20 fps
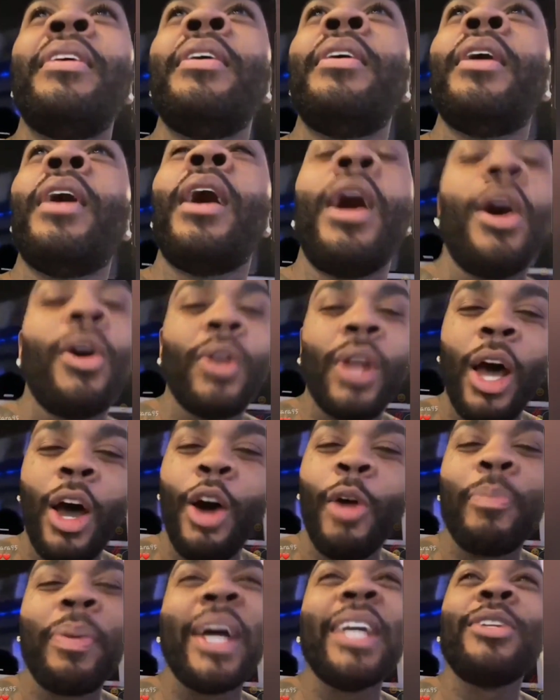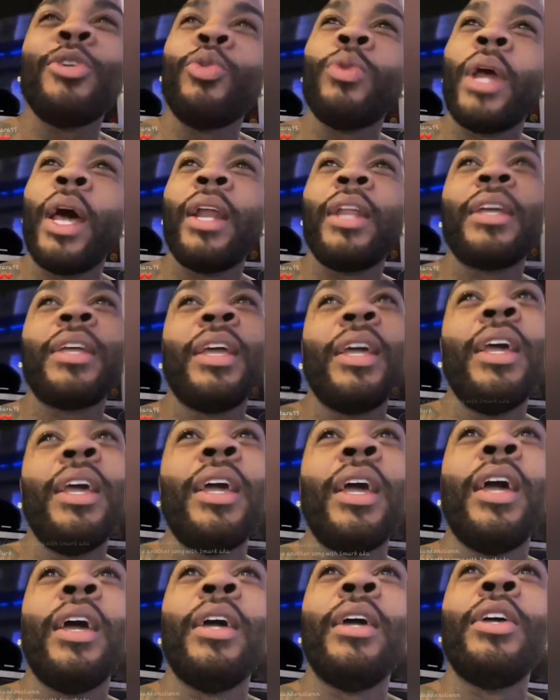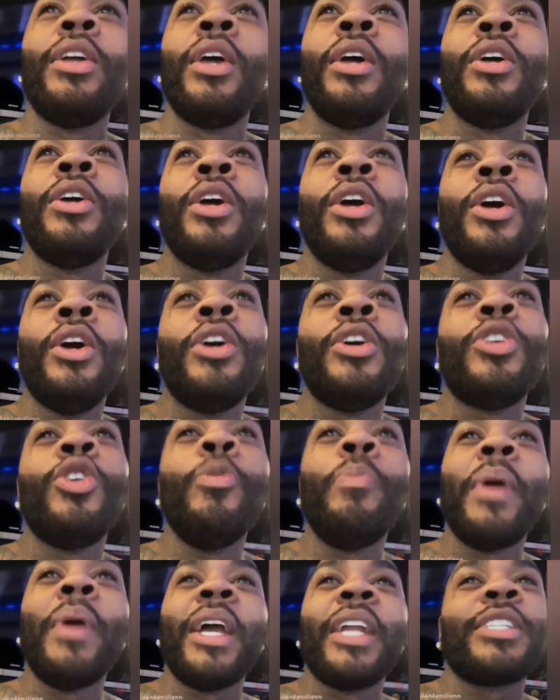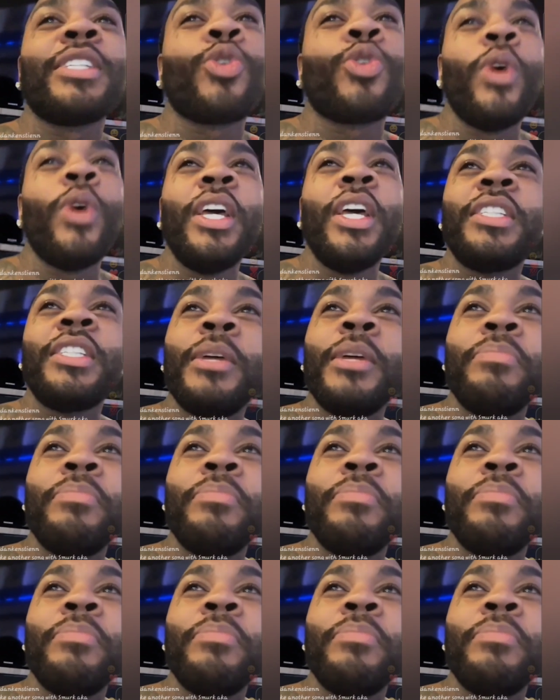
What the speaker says: Hold on, babe. Do that again. You better squeeze them